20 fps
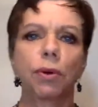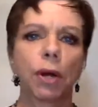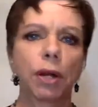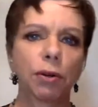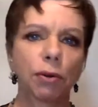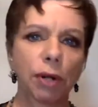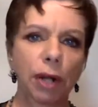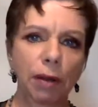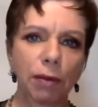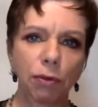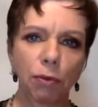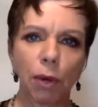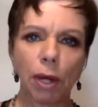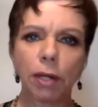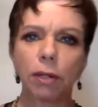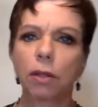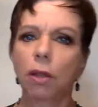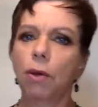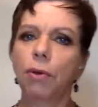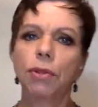or I don't have the
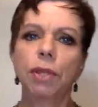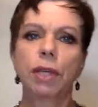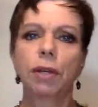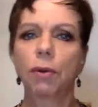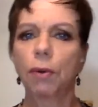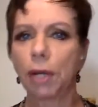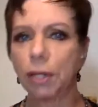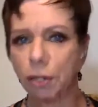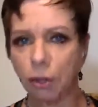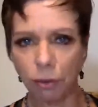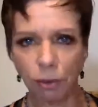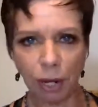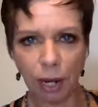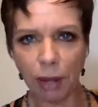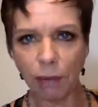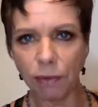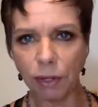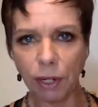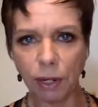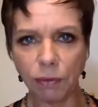right clothing, or I don't
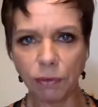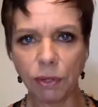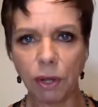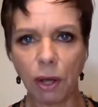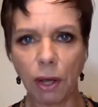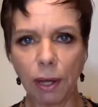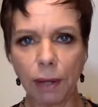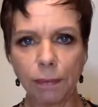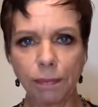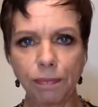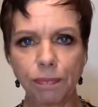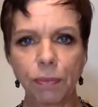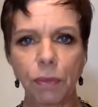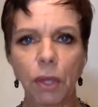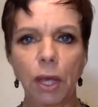have enough time.